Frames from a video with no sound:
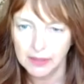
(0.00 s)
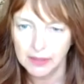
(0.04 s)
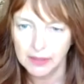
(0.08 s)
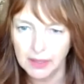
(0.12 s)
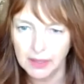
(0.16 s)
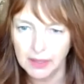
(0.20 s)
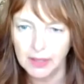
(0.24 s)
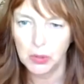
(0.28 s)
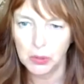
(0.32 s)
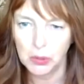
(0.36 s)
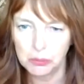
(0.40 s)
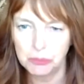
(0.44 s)

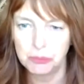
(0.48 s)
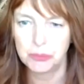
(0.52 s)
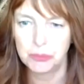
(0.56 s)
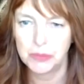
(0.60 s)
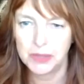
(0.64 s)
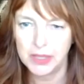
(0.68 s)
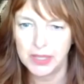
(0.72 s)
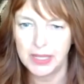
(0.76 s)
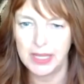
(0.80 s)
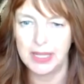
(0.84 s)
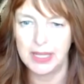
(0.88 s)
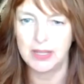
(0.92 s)

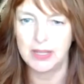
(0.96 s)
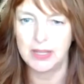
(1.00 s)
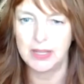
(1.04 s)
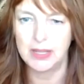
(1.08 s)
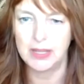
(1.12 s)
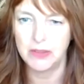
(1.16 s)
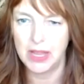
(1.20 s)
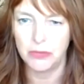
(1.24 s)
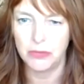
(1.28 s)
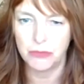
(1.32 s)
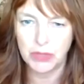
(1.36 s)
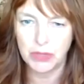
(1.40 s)

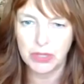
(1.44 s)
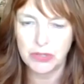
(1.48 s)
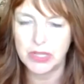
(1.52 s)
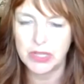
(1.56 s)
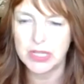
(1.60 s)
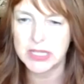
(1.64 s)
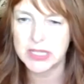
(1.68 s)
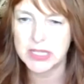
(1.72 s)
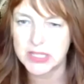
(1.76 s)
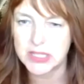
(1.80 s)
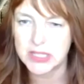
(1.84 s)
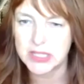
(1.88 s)
in
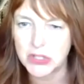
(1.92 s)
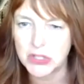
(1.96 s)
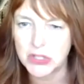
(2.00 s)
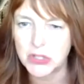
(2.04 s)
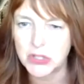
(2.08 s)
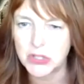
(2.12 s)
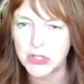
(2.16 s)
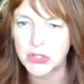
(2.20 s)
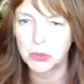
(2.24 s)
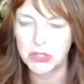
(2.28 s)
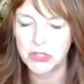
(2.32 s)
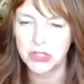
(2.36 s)
various
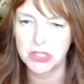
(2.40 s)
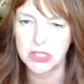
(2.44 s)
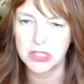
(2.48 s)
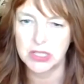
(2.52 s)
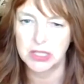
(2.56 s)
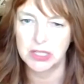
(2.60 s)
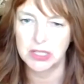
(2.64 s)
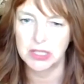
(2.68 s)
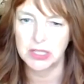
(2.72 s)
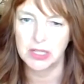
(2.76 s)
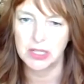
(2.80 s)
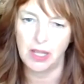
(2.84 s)

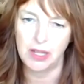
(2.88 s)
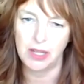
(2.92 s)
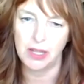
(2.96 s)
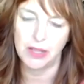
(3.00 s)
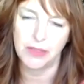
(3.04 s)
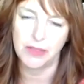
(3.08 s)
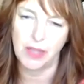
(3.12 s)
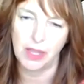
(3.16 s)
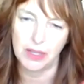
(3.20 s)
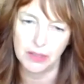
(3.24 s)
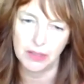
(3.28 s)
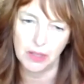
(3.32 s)
situations, and
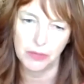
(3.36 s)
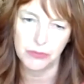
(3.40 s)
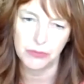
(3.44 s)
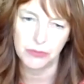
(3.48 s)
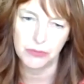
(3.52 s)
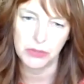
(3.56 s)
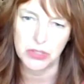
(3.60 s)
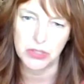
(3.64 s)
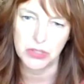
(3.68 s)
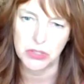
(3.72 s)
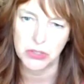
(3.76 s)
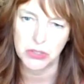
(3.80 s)
I'd love
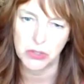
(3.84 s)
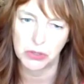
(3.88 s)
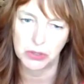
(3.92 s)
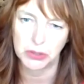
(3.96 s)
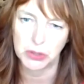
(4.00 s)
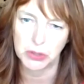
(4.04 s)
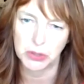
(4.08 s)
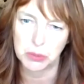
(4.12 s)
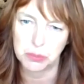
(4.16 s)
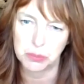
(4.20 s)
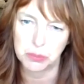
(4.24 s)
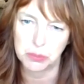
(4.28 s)
you to talk a
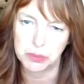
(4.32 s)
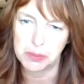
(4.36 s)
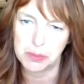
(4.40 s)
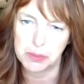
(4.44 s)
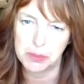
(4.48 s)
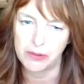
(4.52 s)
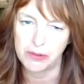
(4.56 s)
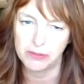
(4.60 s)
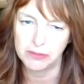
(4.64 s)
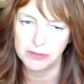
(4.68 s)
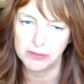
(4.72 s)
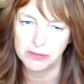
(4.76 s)
little bit
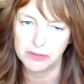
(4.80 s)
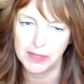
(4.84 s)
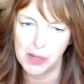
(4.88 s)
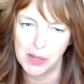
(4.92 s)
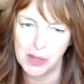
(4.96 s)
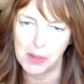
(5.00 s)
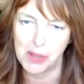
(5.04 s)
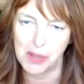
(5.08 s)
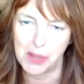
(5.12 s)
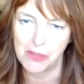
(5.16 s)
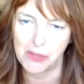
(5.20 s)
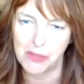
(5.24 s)
about
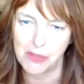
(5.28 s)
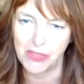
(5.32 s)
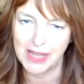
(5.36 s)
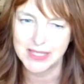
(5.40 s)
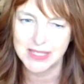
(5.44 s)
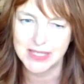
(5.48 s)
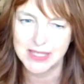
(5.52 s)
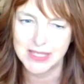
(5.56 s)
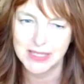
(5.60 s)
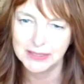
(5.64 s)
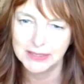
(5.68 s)
that.